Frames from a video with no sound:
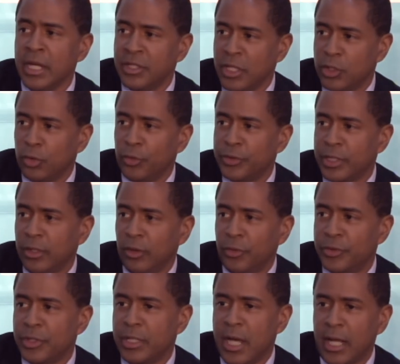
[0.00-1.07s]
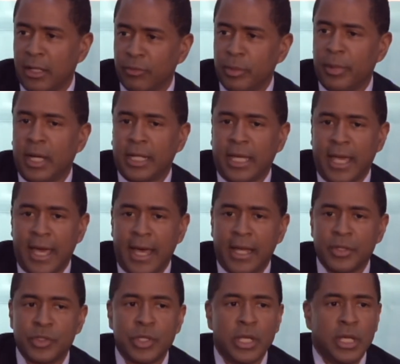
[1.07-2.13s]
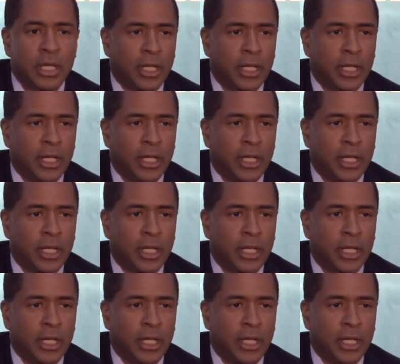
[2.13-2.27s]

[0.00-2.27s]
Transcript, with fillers: digital skills that not everybody has,